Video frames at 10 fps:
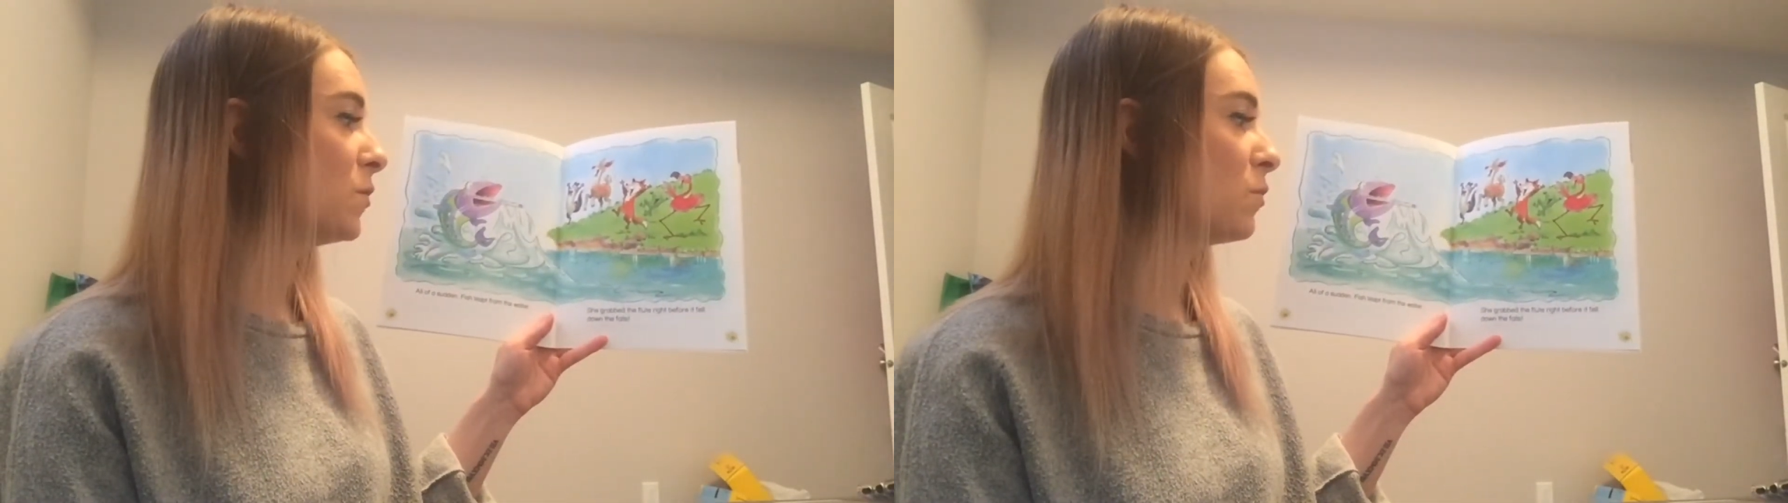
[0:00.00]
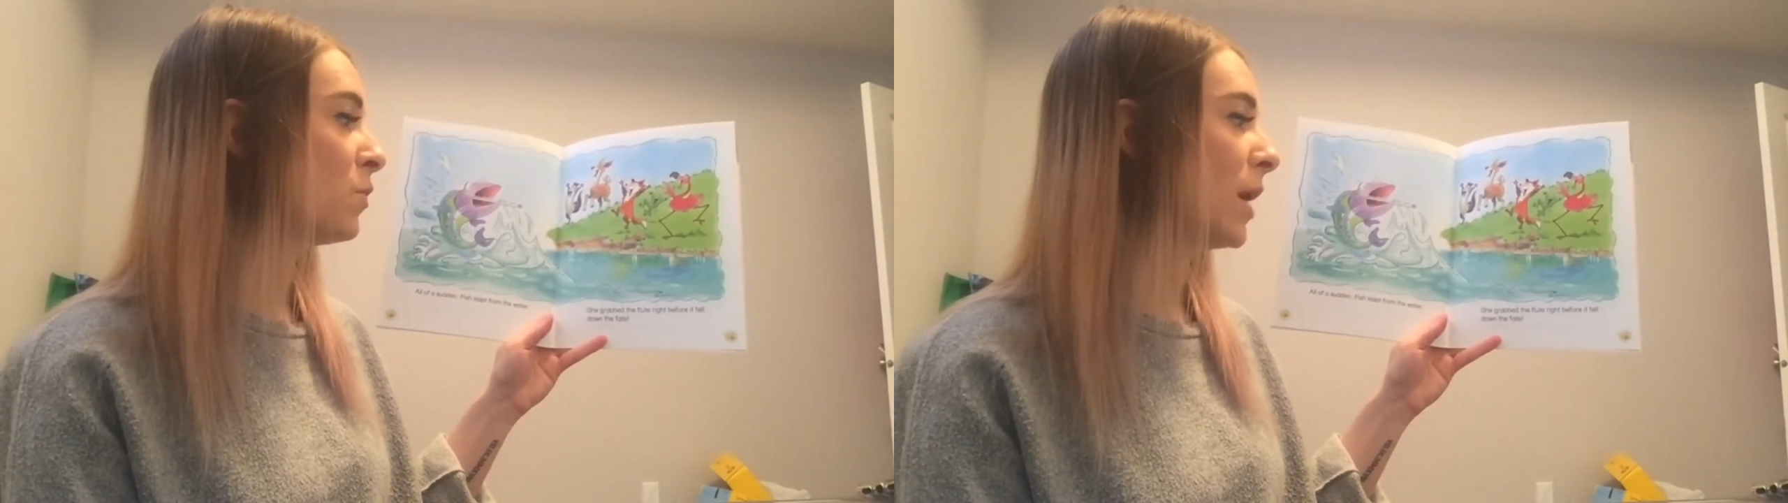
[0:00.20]

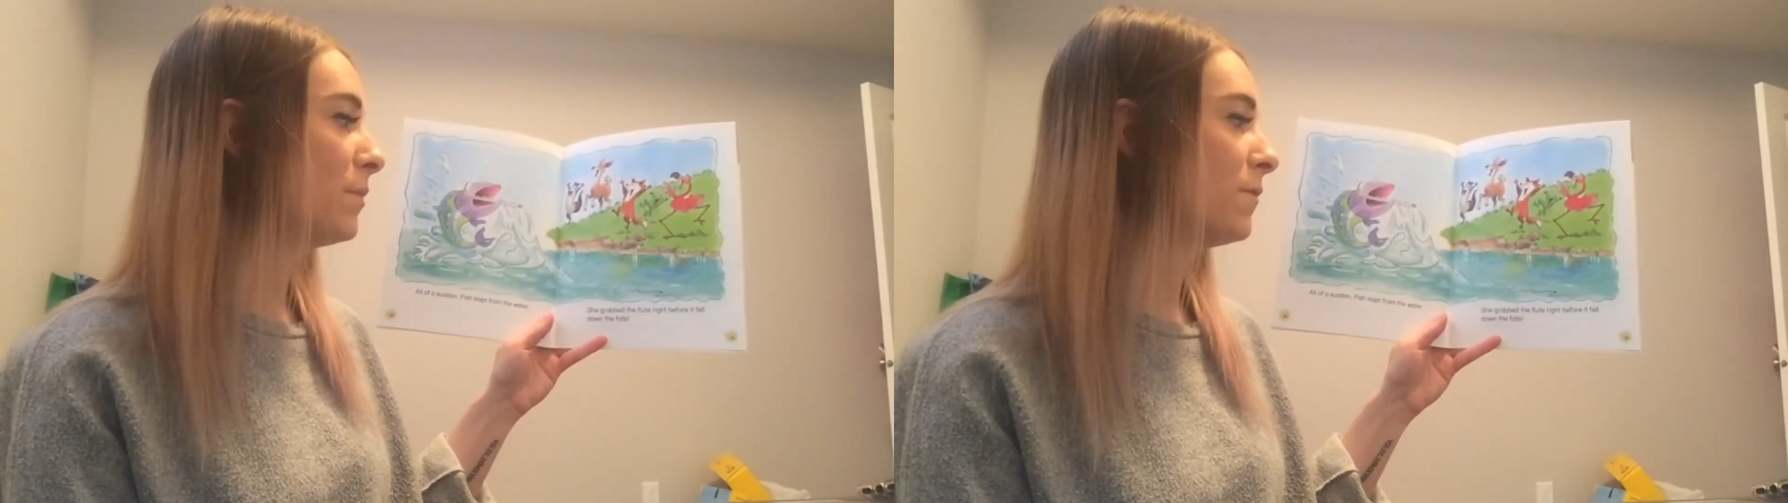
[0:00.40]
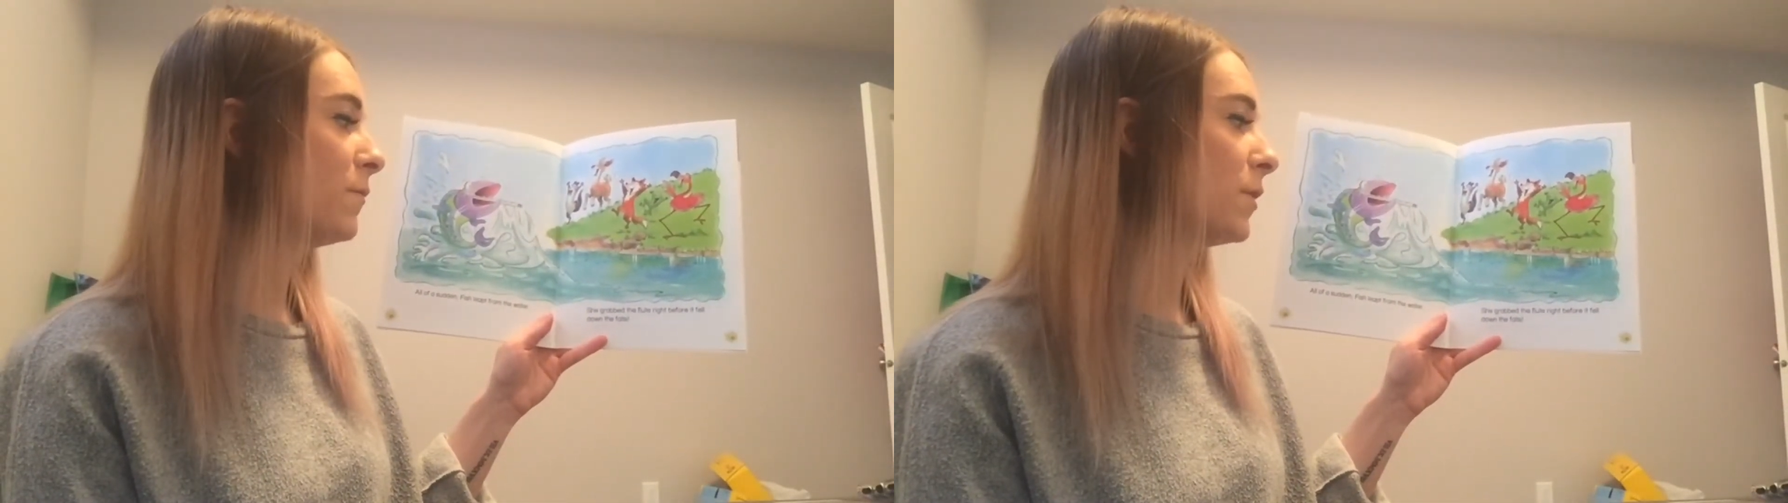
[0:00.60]
right
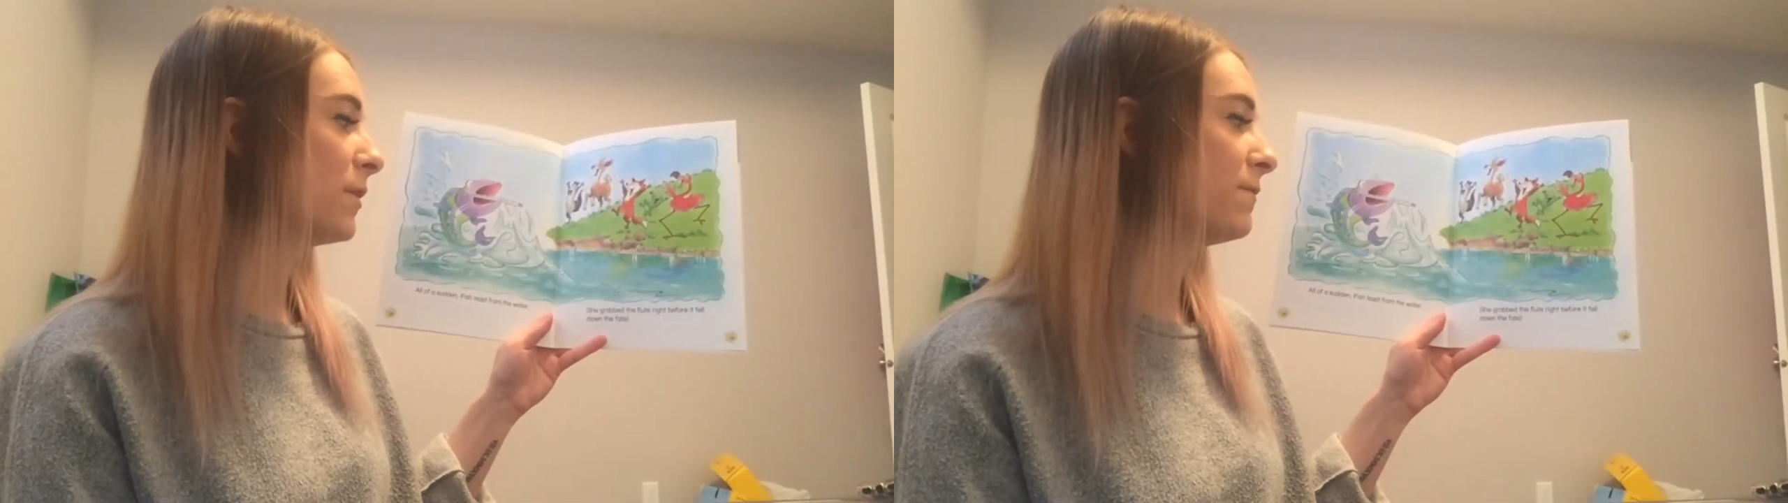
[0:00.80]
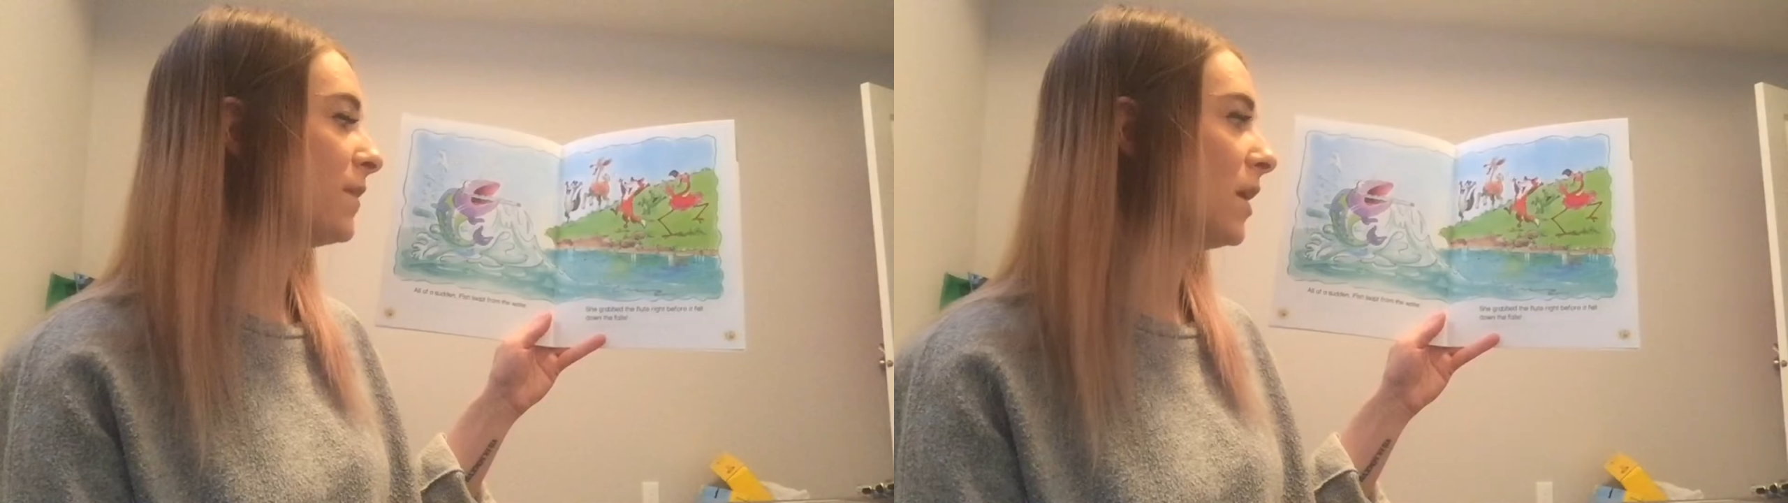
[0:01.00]
before
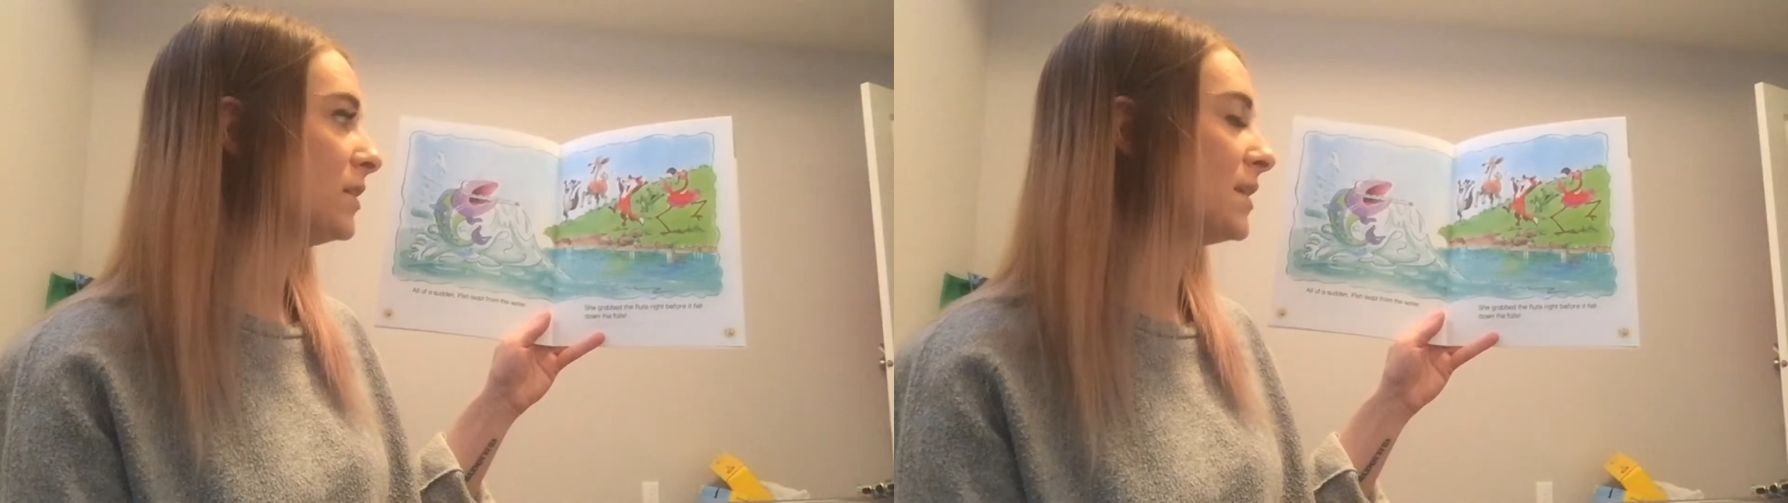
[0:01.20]
it fell